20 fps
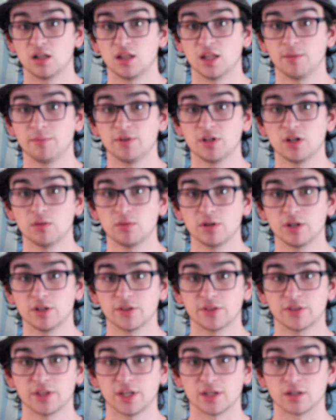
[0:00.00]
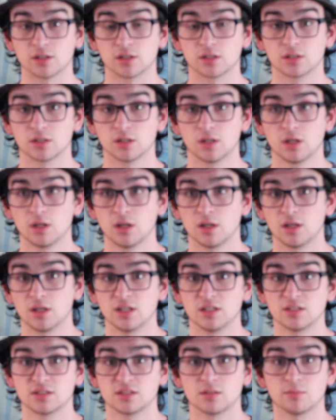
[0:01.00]
let me know what you think.
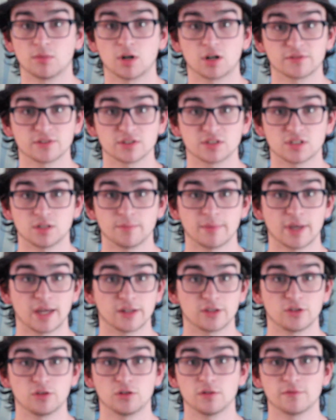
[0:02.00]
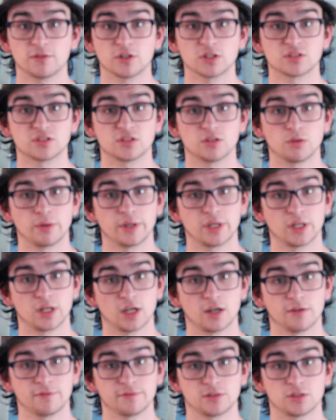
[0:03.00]
Is the Marvel Cinematic Universe doing
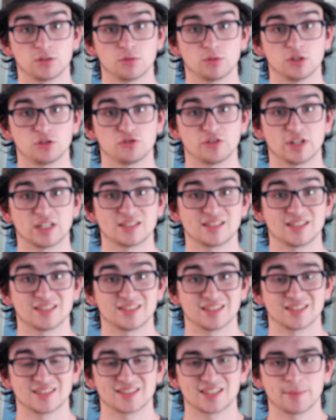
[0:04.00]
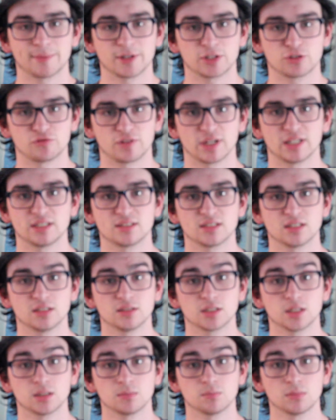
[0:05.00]
enough to address the systemic
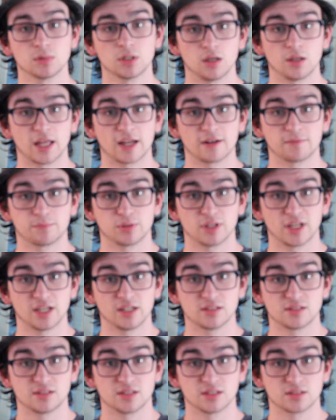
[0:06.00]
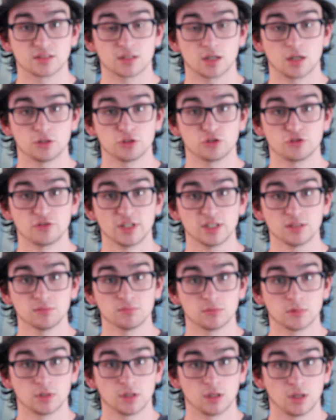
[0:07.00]
racism that plagues this country?
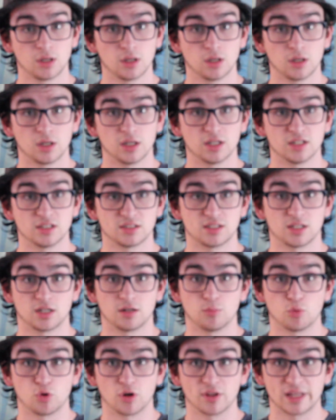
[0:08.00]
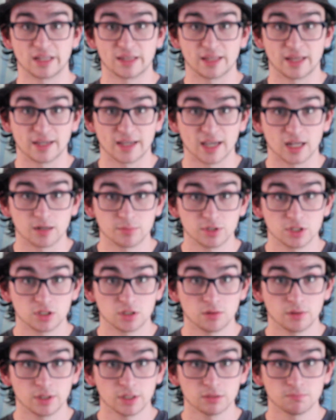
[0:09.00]
Is there more that they can be
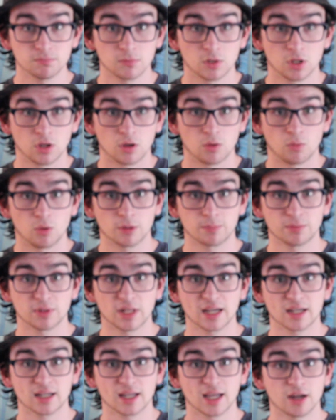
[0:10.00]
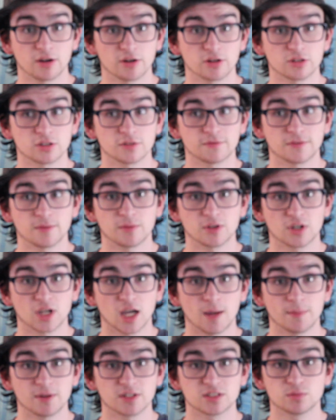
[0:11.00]
doing? What black character from the
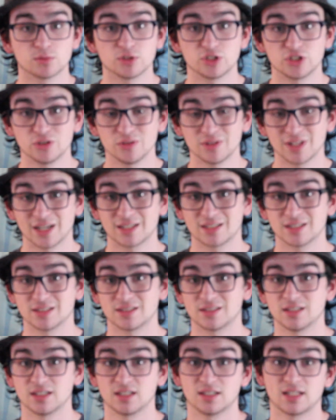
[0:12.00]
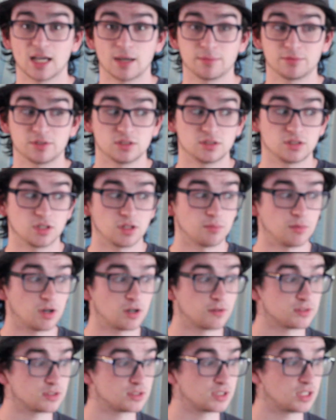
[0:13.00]
comics would you like to see adapted to the
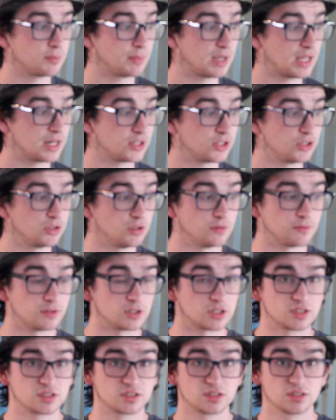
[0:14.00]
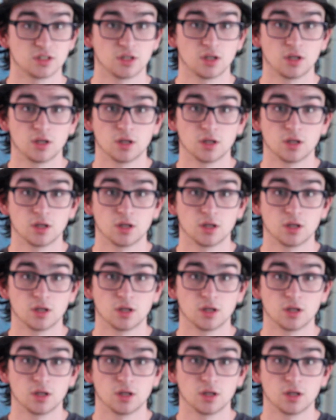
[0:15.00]
Marvel Cinematic Universe?